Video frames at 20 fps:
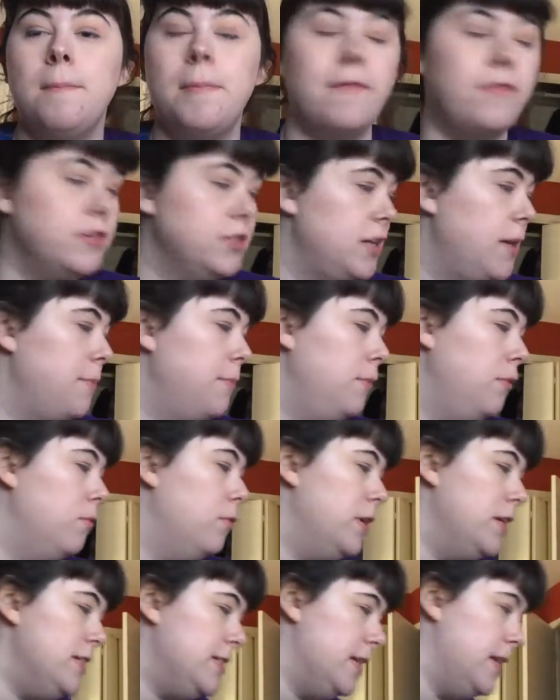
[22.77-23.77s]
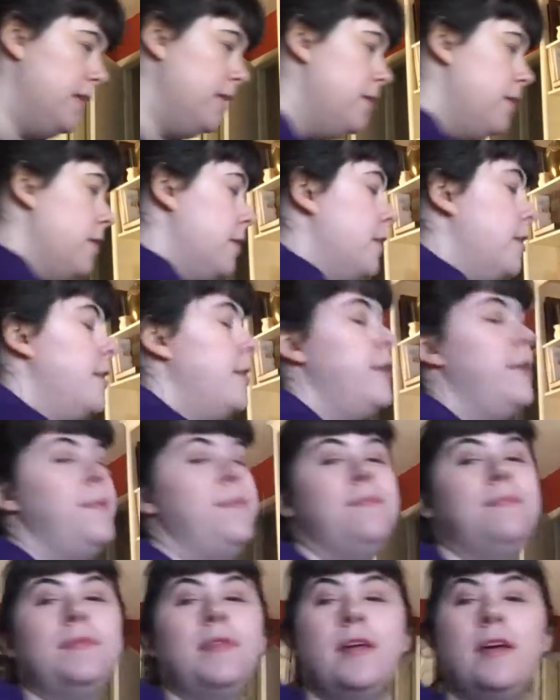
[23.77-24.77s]
but for some reason
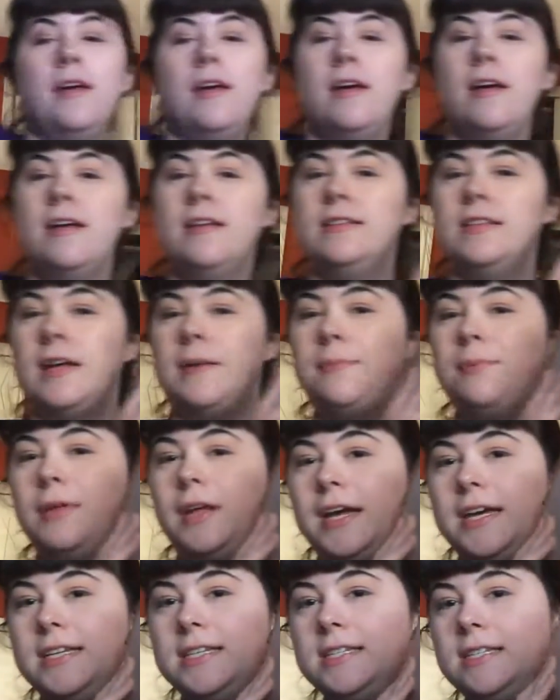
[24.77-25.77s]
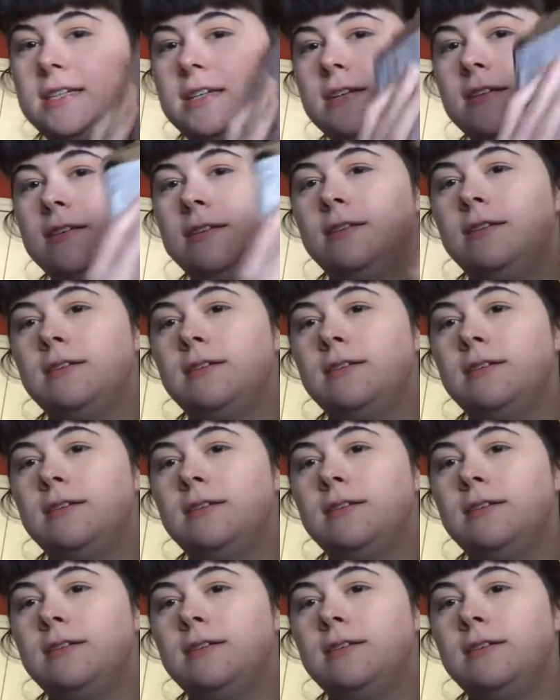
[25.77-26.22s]
they placed